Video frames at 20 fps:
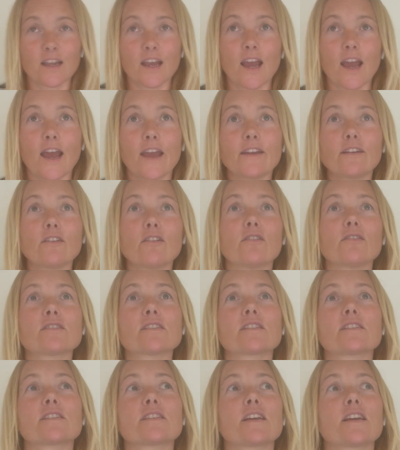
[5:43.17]
A
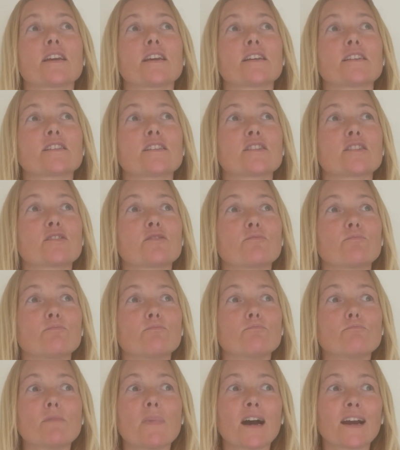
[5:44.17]
narcissist
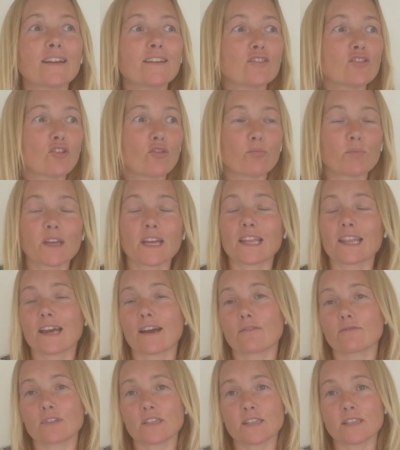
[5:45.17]
might not be
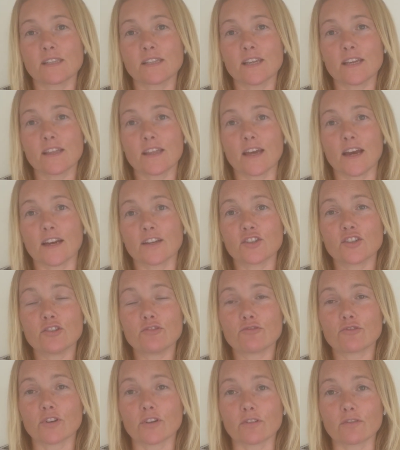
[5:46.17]
allowed to see their
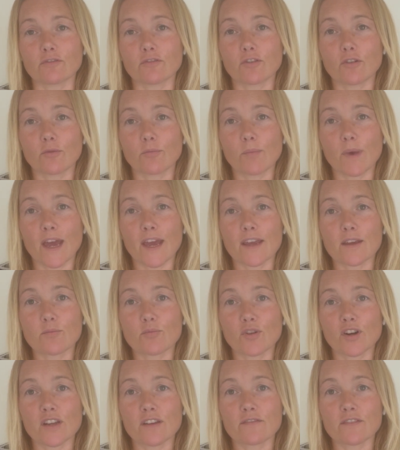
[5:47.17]
children from a
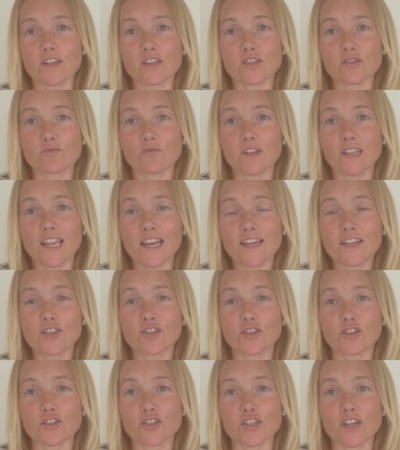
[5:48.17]
previous
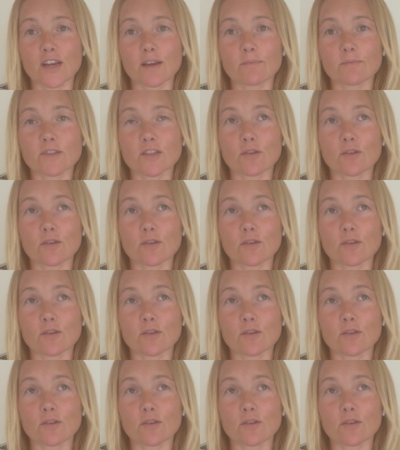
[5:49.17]
relationship.